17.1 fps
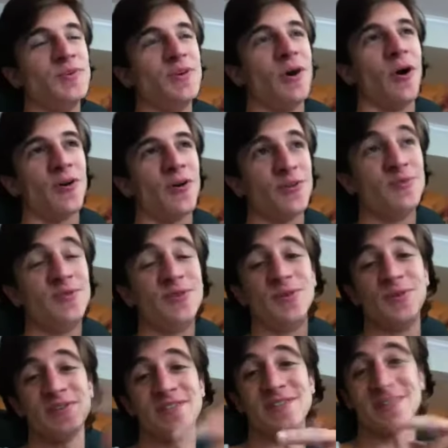All you
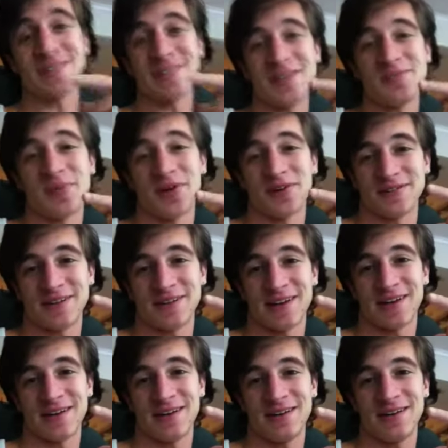do is sleep all
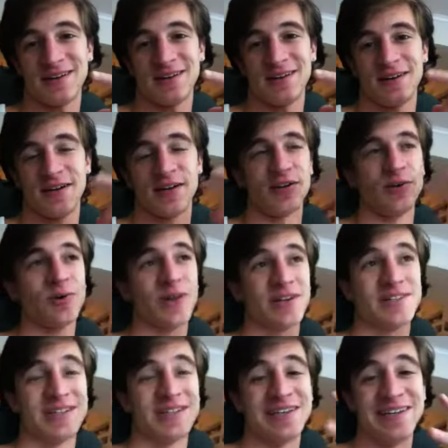day, you
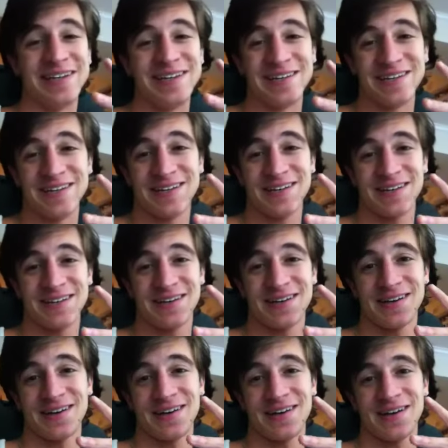like to eat,
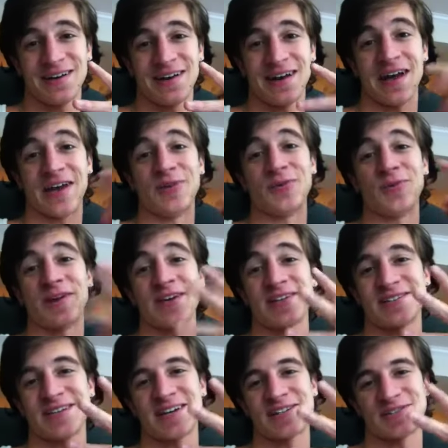and you like
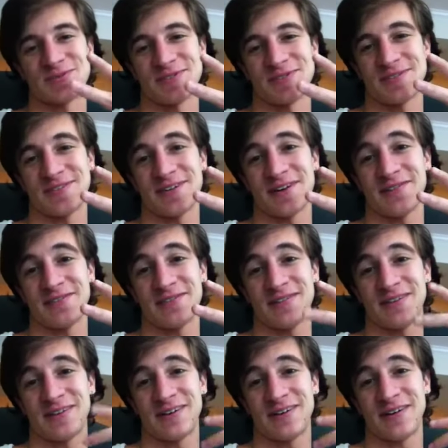sexual stuff.
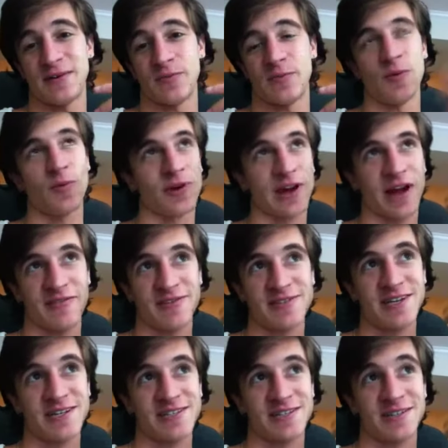We weren't having
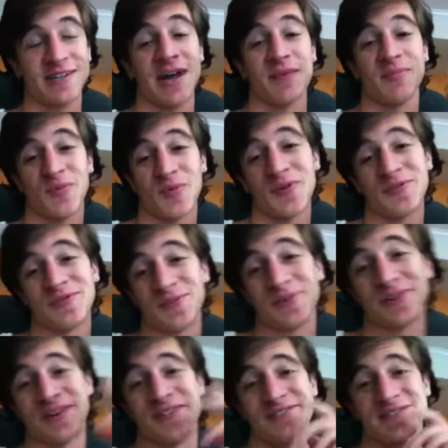sex at the time, but we were
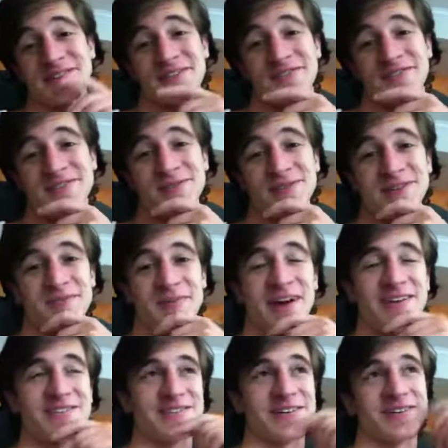doing other stuff, as you can
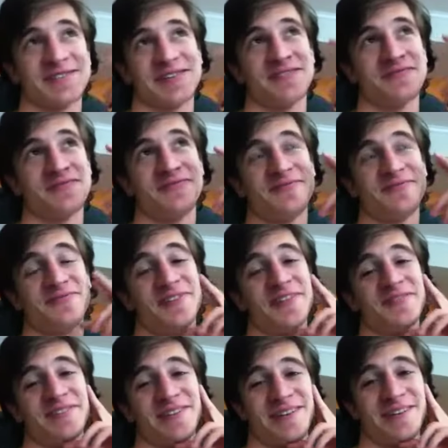imagine. I was like
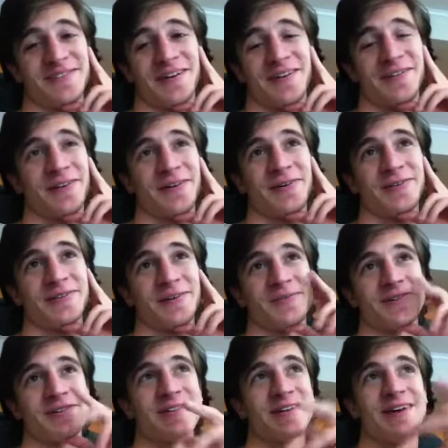15, or I don't know how old I
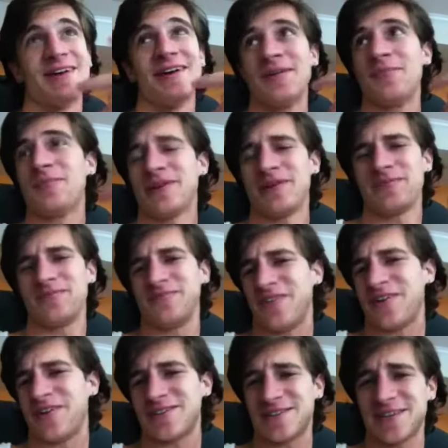was. But I'm a
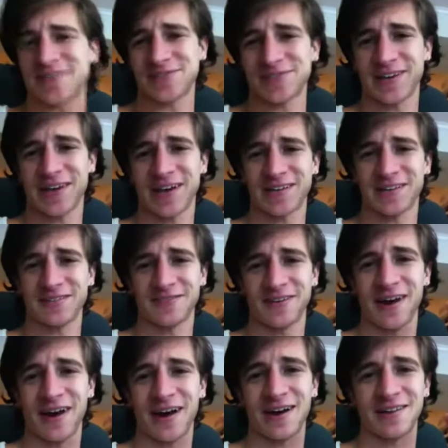very sexually active
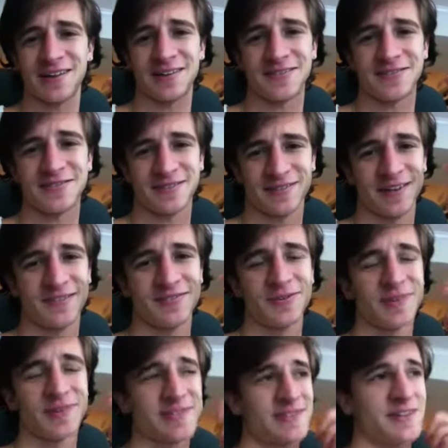guy. I love
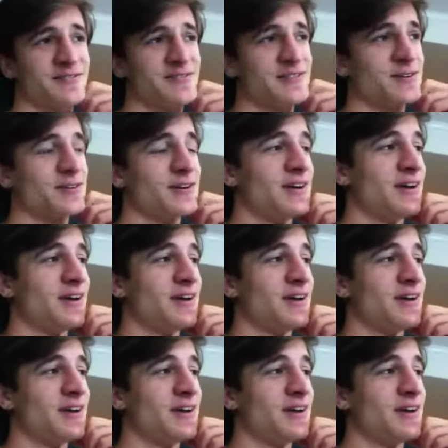doing stuff, so.